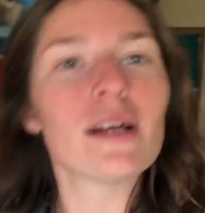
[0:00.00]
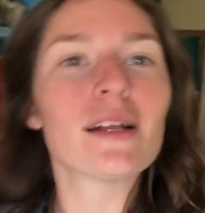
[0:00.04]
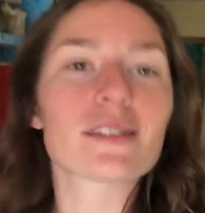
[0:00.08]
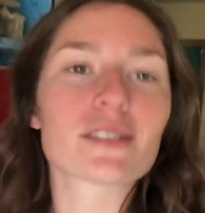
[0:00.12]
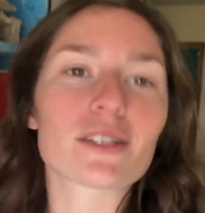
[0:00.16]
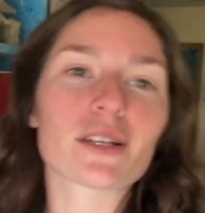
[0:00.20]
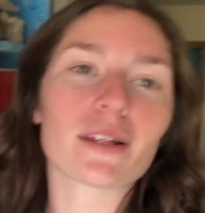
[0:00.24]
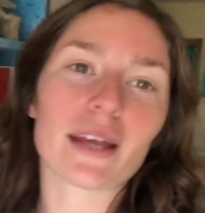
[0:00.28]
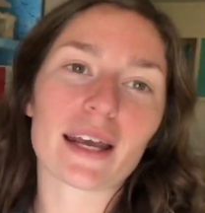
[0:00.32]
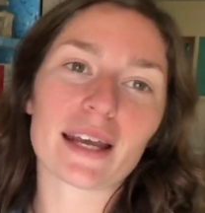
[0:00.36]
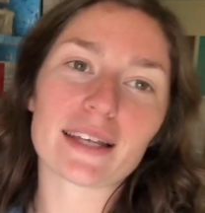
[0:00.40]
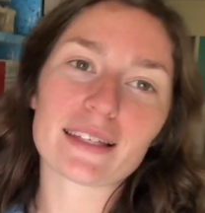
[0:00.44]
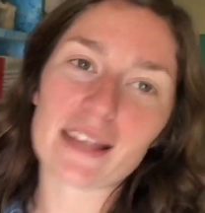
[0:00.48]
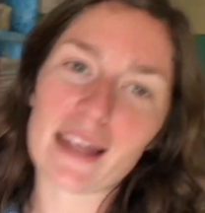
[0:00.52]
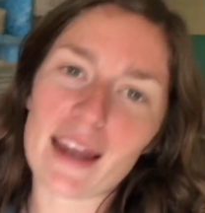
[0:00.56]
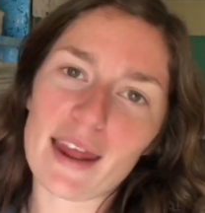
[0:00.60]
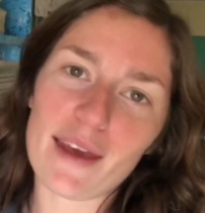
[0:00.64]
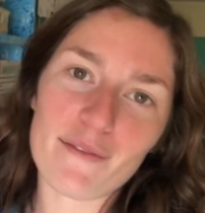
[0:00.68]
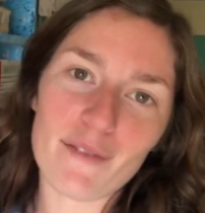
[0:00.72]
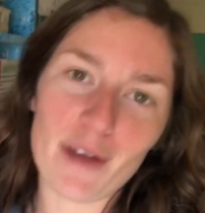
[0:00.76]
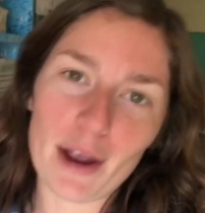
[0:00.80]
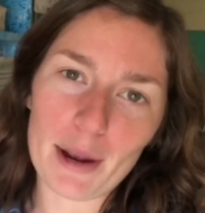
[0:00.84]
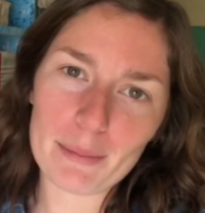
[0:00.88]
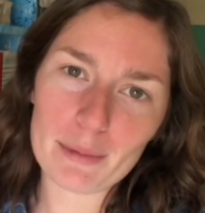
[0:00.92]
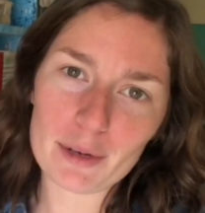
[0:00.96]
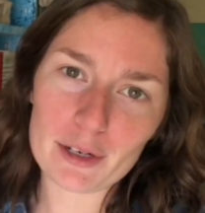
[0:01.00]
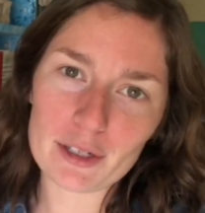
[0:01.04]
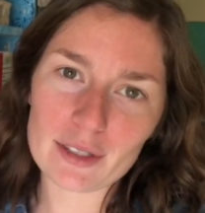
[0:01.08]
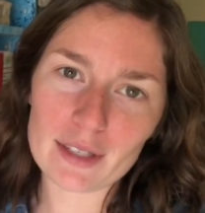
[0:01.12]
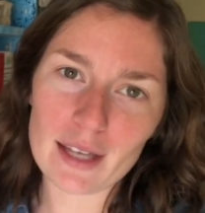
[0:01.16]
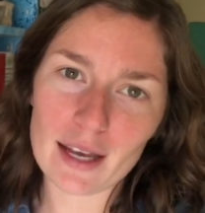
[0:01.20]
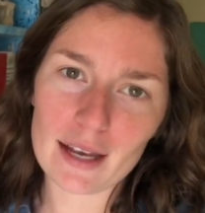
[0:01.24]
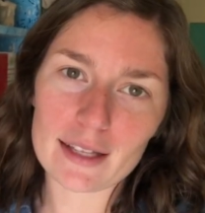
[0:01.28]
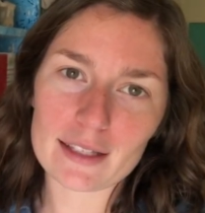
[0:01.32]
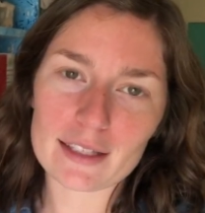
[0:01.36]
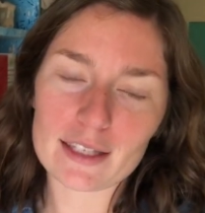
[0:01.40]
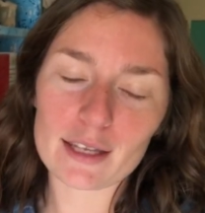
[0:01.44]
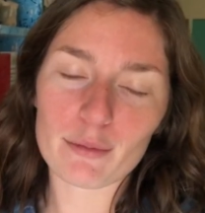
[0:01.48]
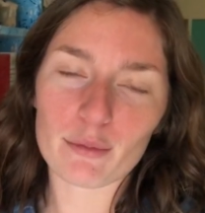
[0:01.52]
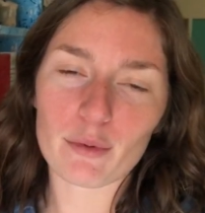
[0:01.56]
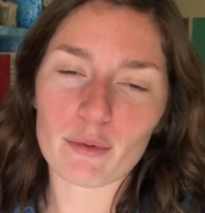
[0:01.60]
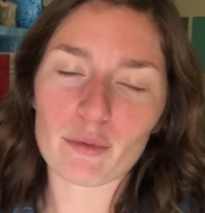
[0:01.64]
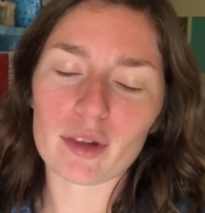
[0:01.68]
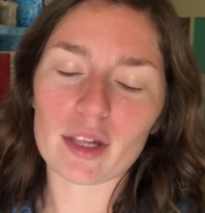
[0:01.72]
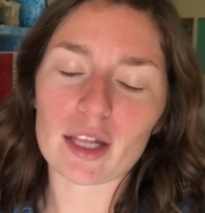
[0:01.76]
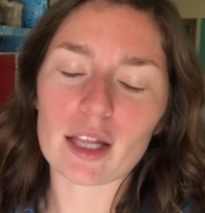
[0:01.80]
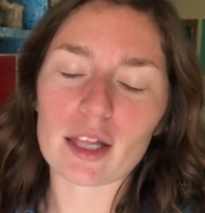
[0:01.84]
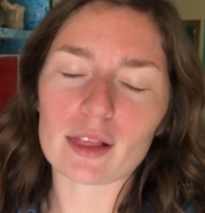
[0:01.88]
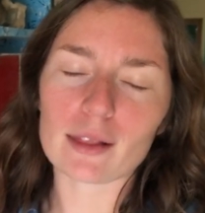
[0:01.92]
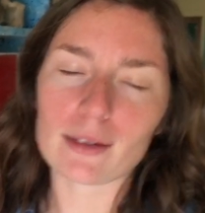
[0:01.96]
So like I said, environmental science, they weren't
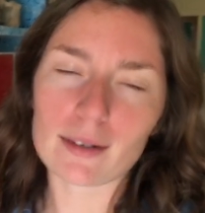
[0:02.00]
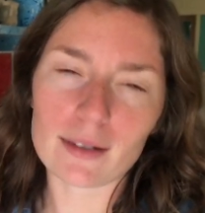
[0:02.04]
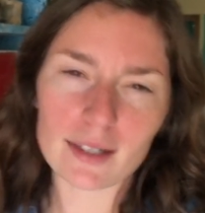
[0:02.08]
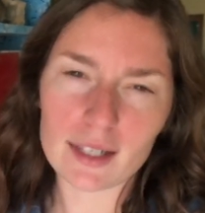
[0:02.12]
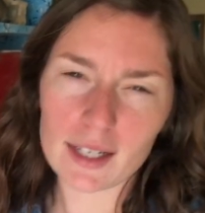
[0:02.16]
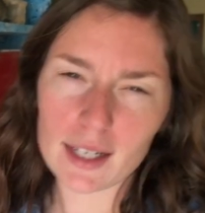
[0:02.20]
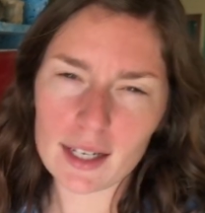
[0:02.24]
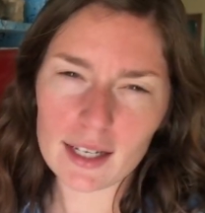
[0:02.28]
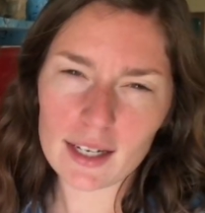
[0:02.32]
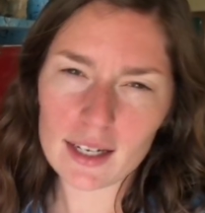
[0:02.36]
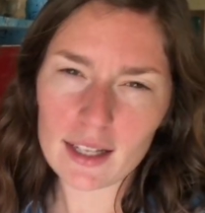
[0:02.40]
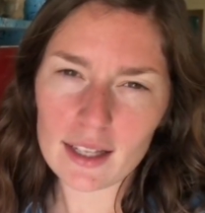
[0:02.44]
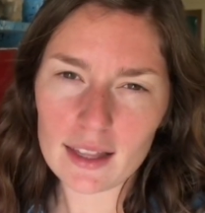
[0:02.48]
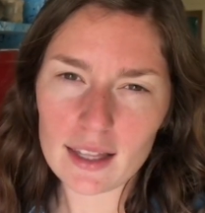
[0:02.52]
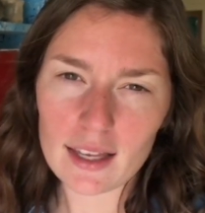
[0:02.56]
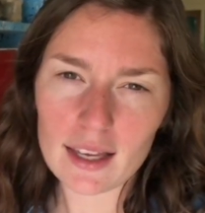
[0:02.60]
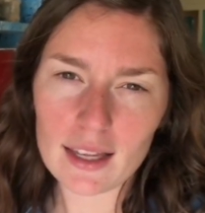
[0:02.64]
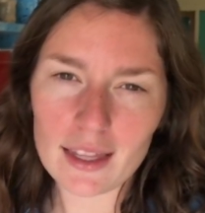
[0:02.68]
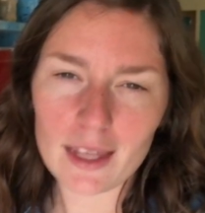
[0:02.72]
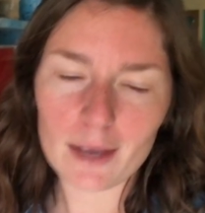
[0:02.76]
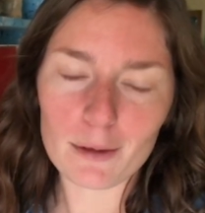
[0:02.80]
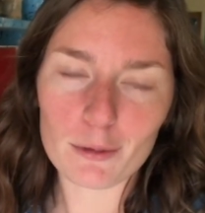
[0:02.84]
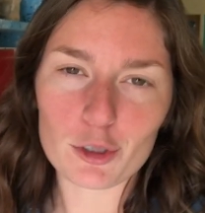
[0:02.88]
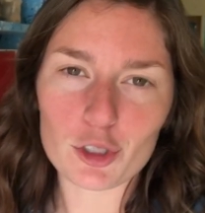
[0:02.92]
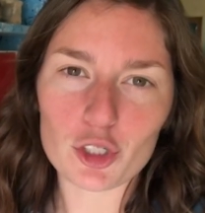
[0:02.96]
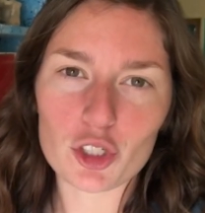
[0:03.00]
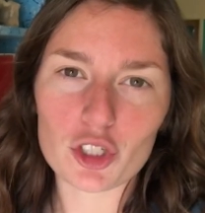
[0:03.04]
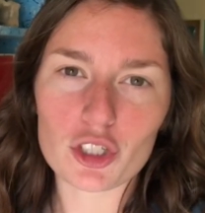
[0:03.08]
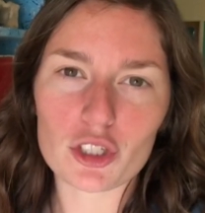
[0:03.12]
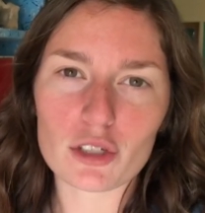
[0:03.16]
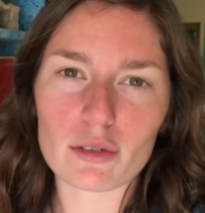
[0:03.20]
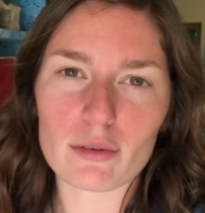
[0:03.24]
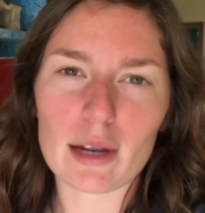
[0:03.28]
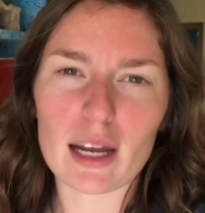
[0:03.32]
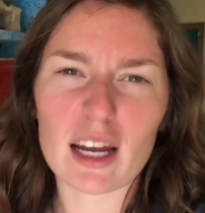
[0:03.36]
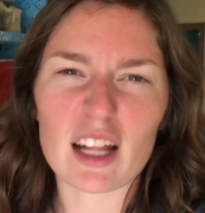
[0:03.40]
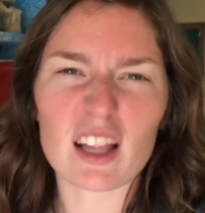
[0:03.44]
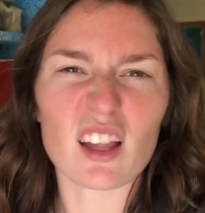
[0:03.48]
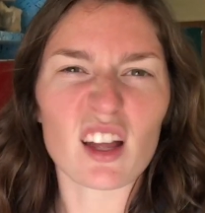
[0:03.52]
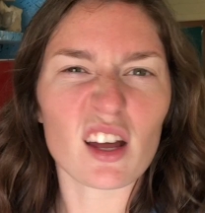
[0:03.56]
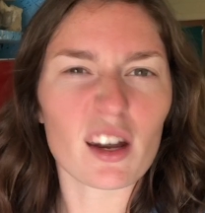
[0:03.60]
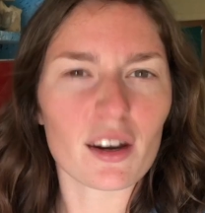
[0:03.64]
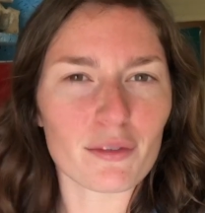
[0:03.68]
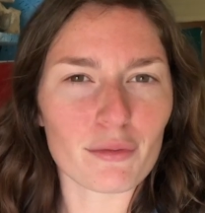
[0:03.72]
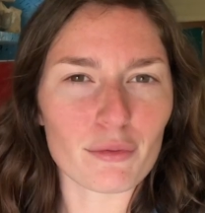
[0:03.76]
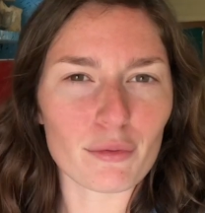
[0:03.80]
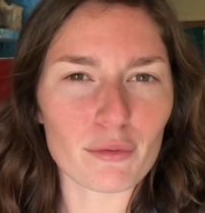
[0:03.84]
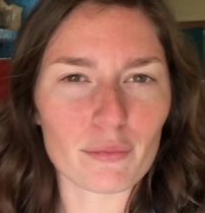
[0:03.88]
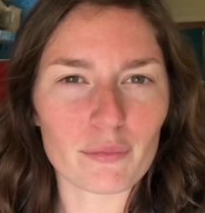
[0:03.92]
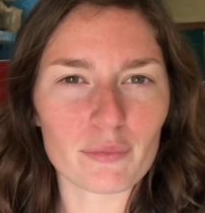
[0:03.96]
really learning anything. They were just doing a lot
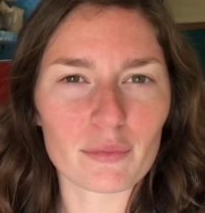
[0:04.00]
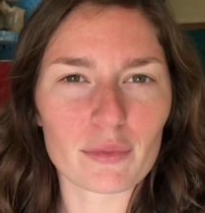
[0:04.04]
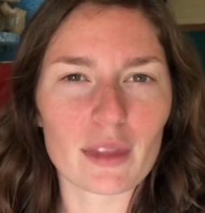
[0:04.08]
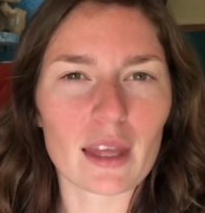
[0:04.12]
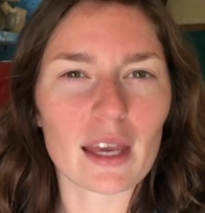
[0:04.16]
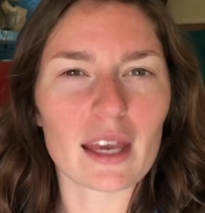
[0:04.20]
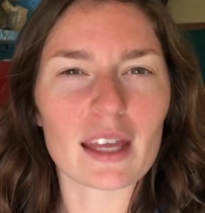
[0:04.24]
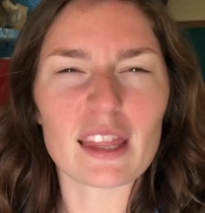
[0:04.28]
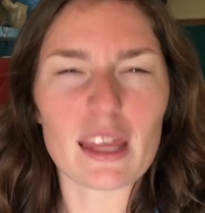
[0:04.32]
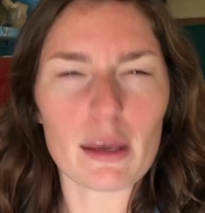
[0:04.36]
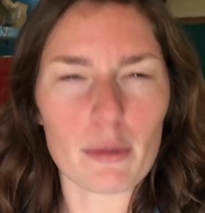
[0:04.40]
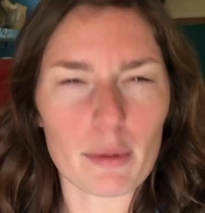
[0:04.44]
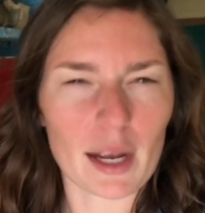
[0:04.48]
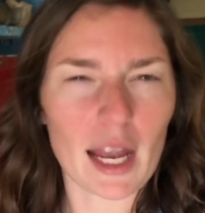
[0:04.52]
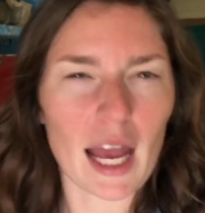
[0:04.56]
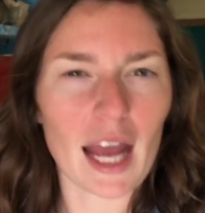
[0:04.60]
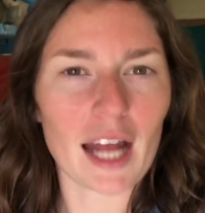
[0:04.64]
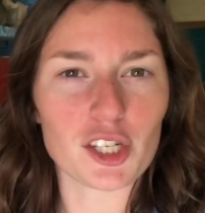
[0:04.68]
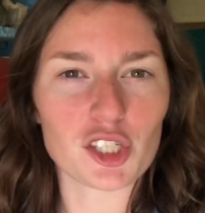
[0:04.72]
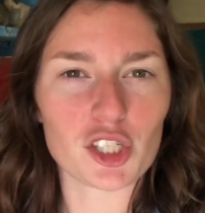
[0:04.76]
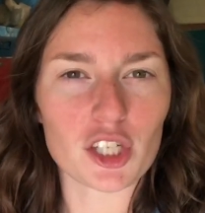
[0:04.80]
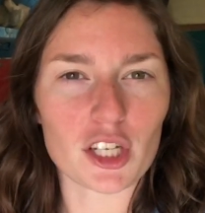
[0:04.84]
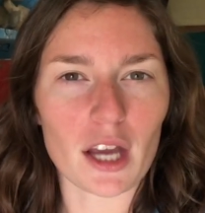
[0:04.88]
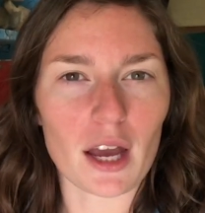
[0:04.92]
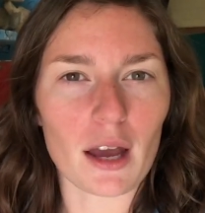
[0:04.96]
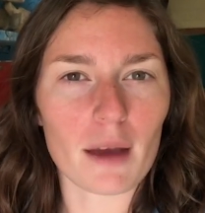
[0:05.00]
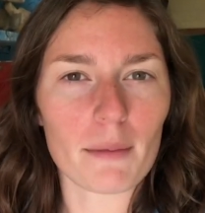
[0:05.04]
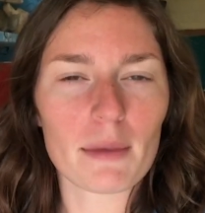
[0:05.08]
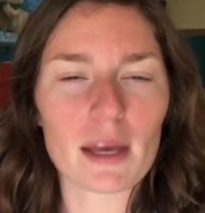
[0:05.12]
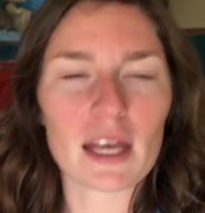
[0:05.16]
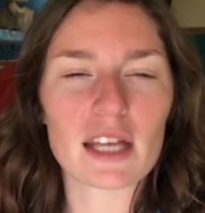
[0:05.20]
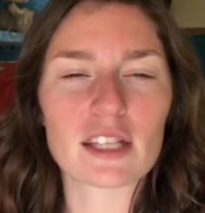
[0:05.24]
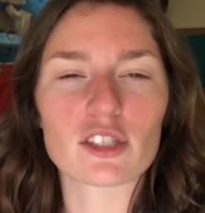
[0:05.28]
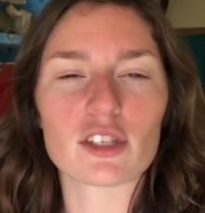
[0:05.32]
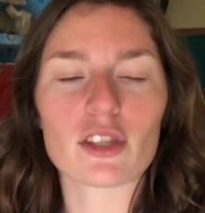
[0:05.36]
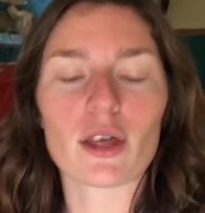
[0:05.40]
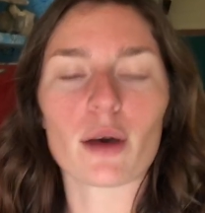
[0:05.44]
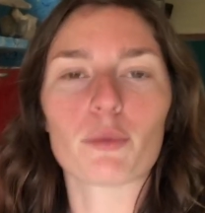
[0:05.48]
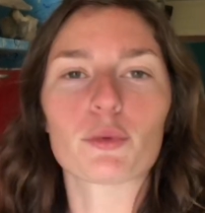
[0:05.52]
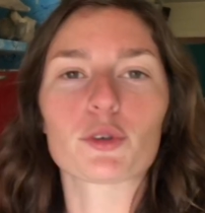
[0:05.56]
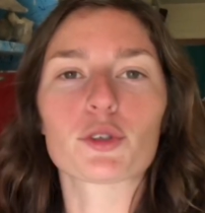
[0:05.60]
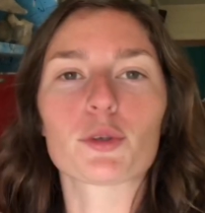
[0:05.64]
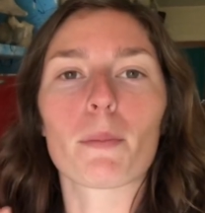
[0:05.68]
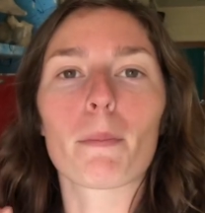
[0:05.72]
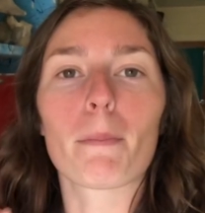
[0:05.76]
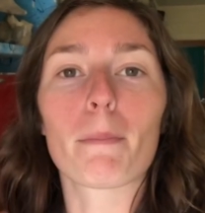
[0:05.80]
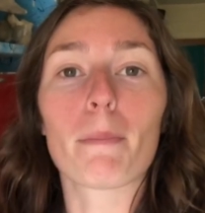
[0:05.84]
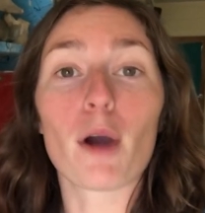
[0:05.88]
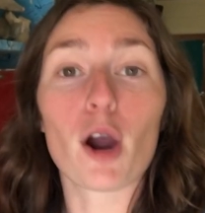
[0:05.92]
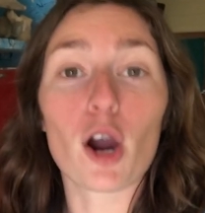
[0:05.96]
of like, they were catching up, and so that
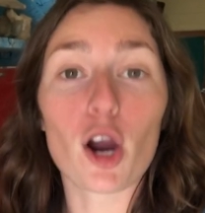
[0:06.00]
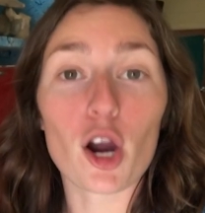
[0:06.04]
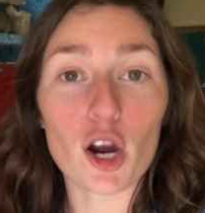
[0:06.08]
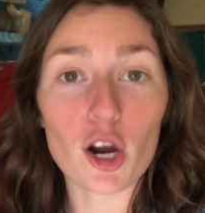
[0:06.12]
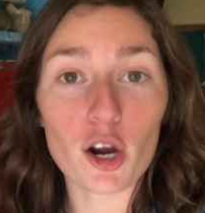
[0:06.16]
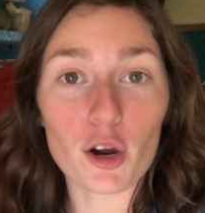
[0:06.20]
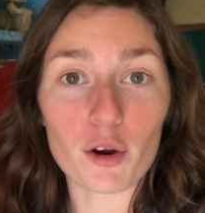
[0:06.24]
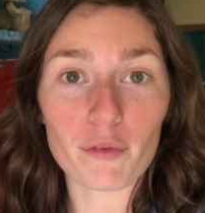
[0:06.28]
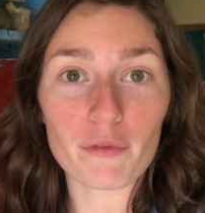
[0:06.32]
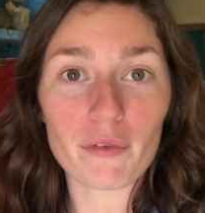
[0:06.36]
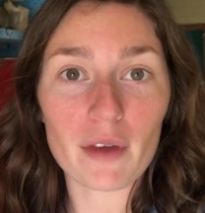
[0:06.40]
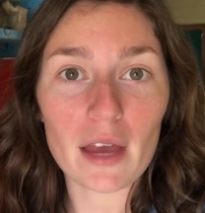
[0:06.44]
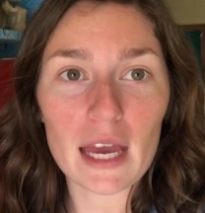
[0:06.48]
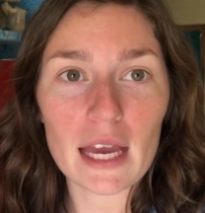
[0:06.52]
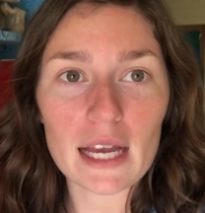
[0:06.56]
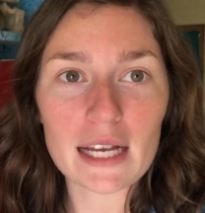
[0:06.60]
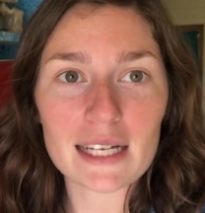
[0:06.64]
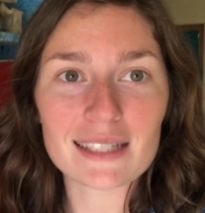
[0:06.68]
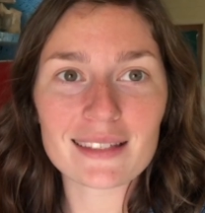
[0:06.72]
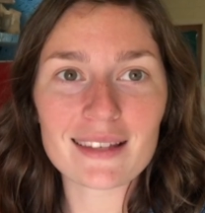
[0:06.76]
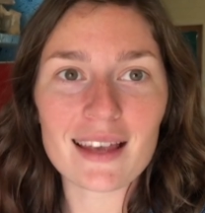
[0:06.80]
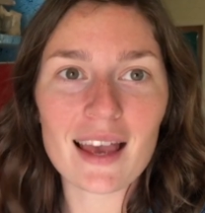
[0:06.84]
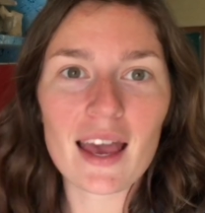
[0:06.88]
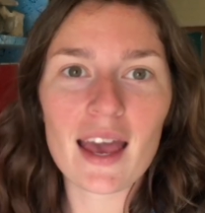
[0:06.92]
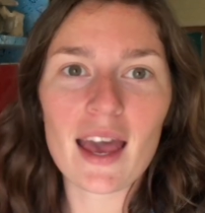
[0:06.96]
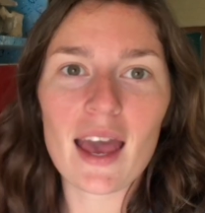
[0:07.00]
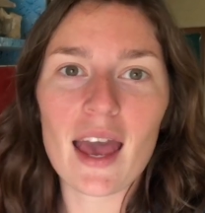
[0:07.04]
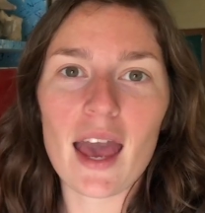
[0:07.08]
was perfect.